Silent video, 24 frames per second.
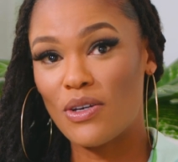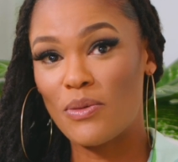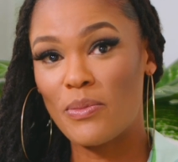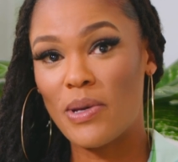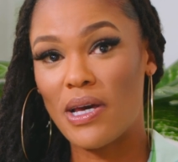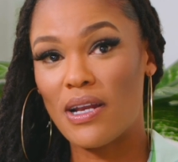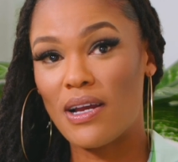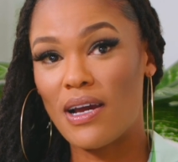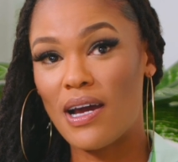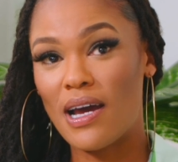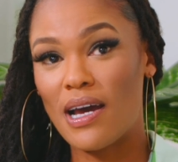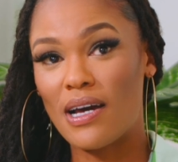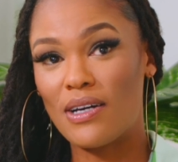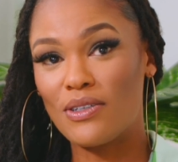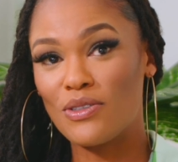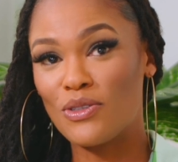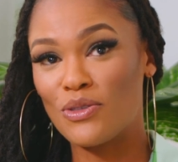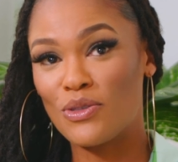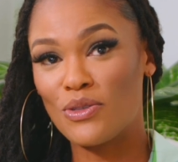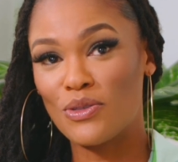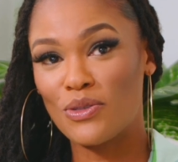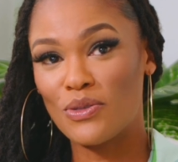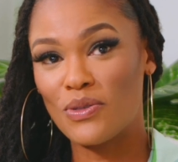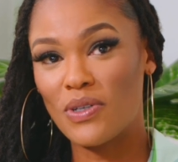matter how you
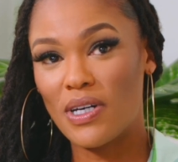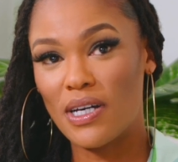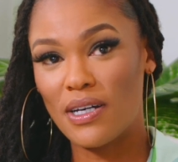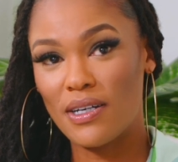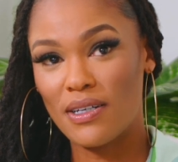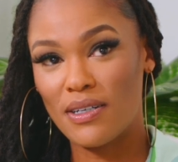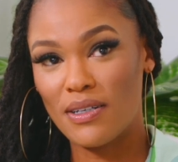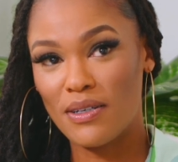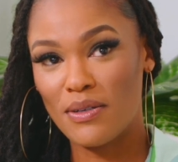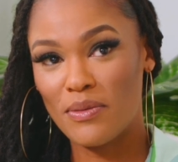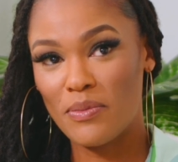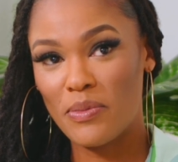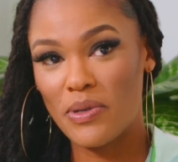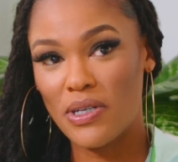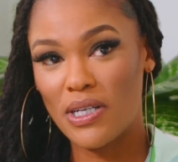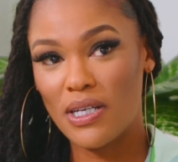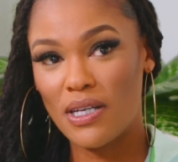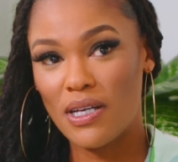grew up,